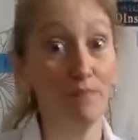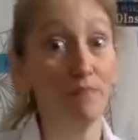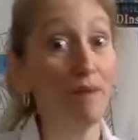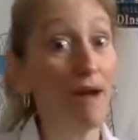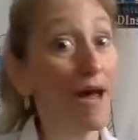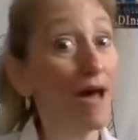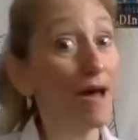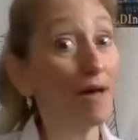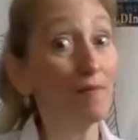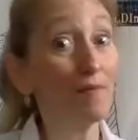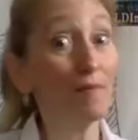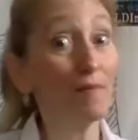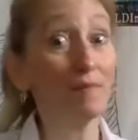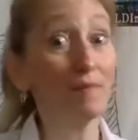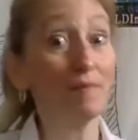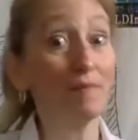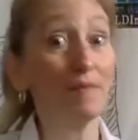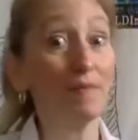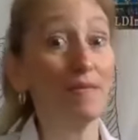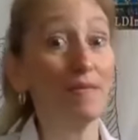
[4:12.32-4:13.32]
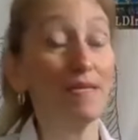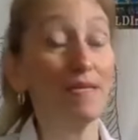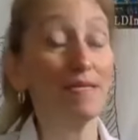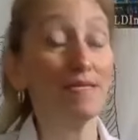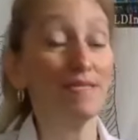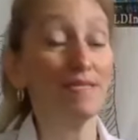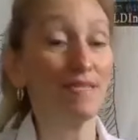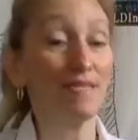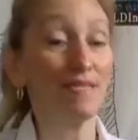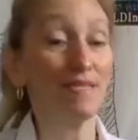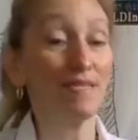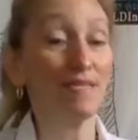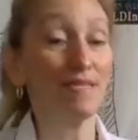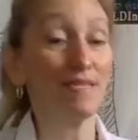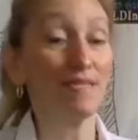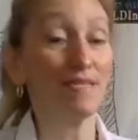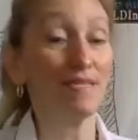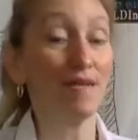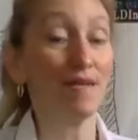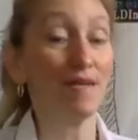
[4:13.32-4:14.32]
probably start
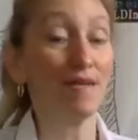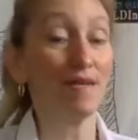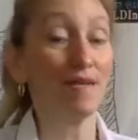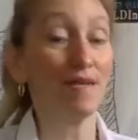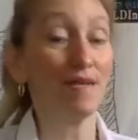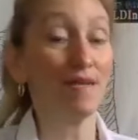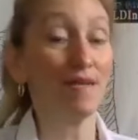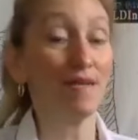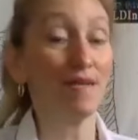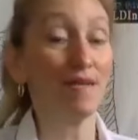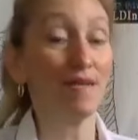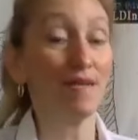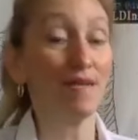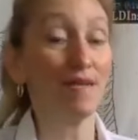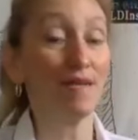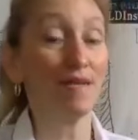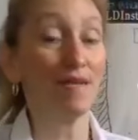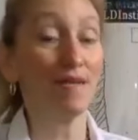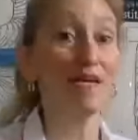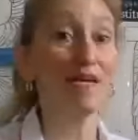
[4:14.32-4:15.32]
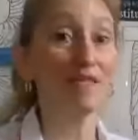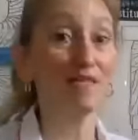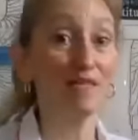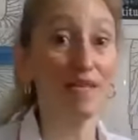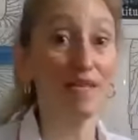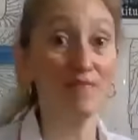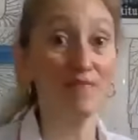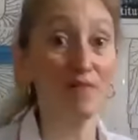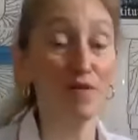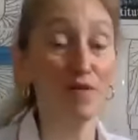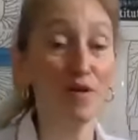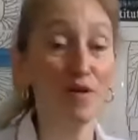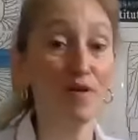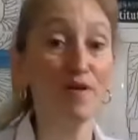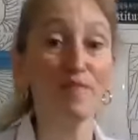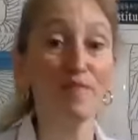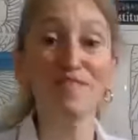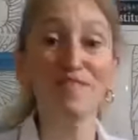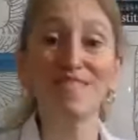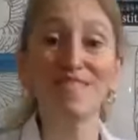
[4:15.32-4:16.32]
cutting into blood supply and give you
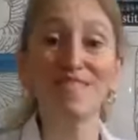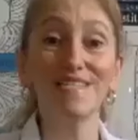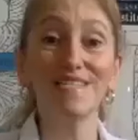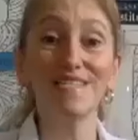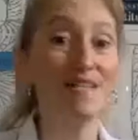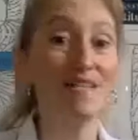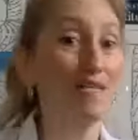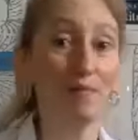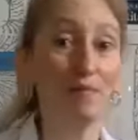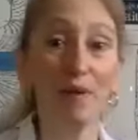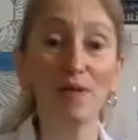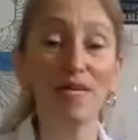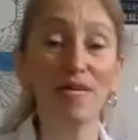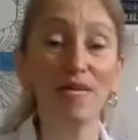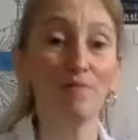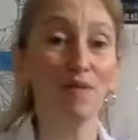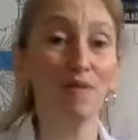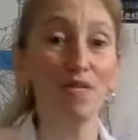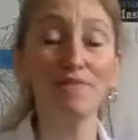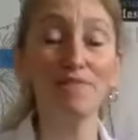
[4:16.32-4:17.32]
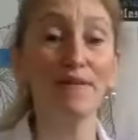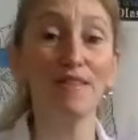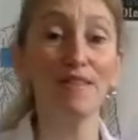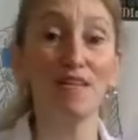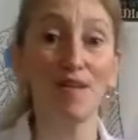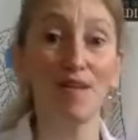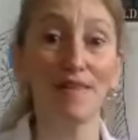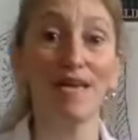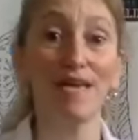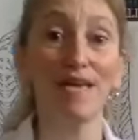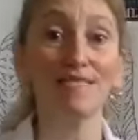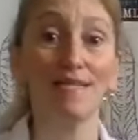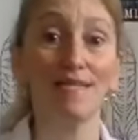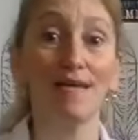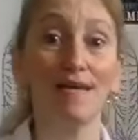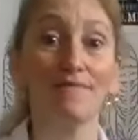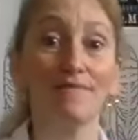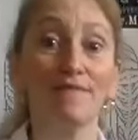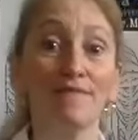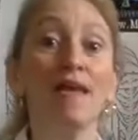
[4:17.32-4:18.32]
nerves, tingling and burning. When you're feeling all
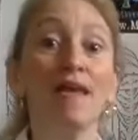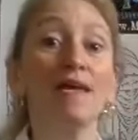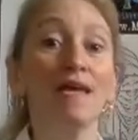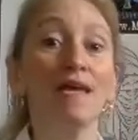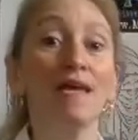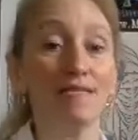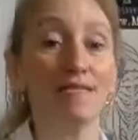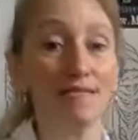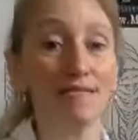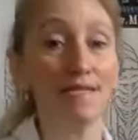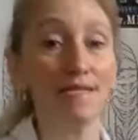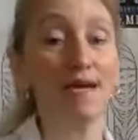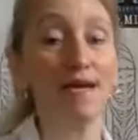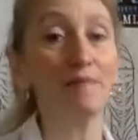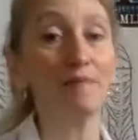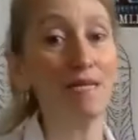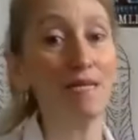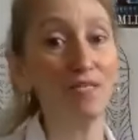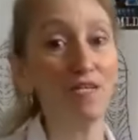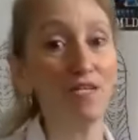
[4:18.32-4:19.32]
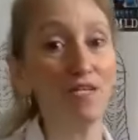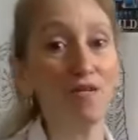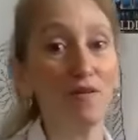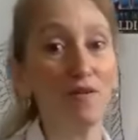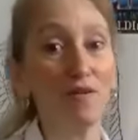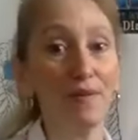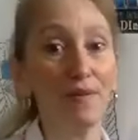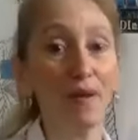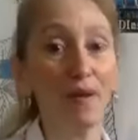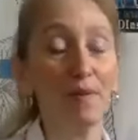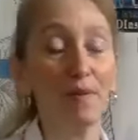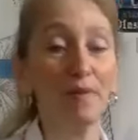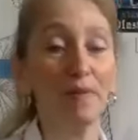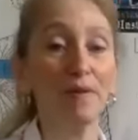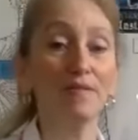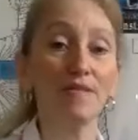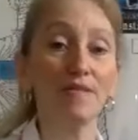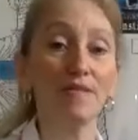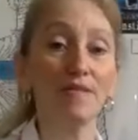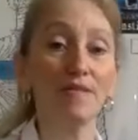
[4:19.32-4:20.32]
that stuff, it's time to get to your
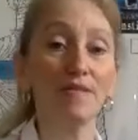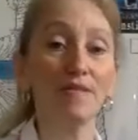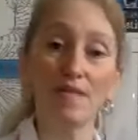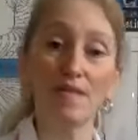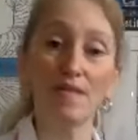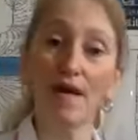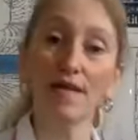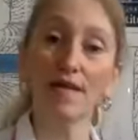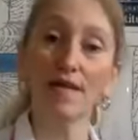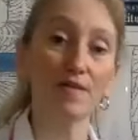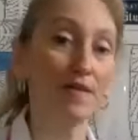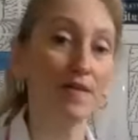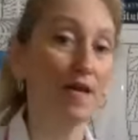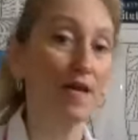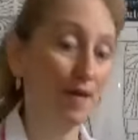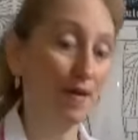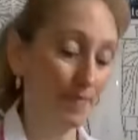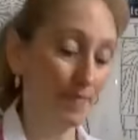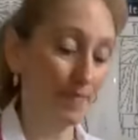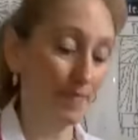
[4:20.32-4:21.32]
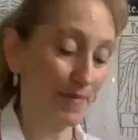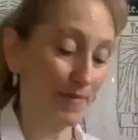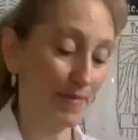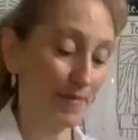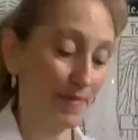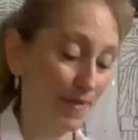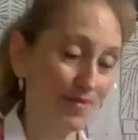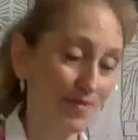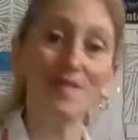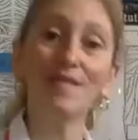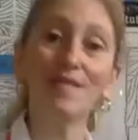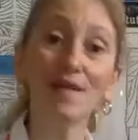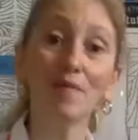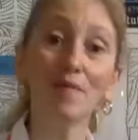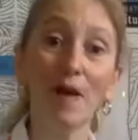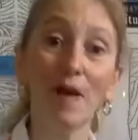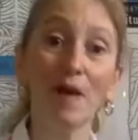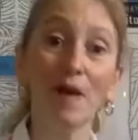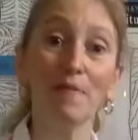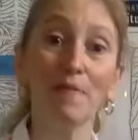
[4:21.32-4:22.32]
therapist and doctor, because you
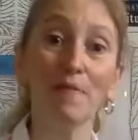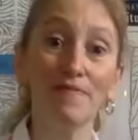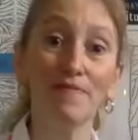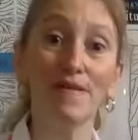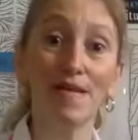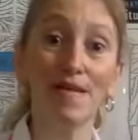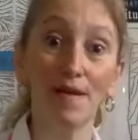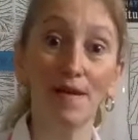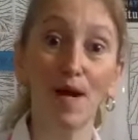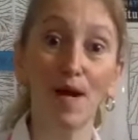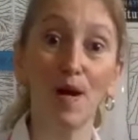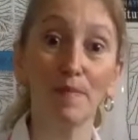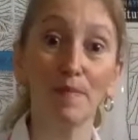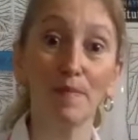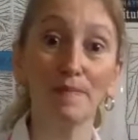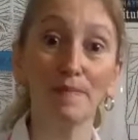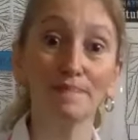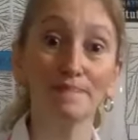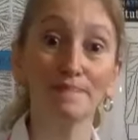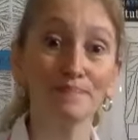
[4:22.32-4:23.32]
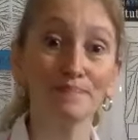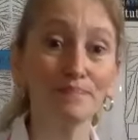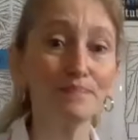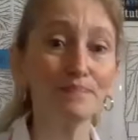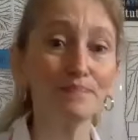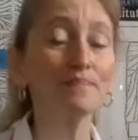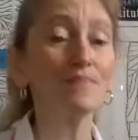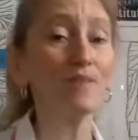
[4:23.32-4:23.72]
need a proper fitting garment.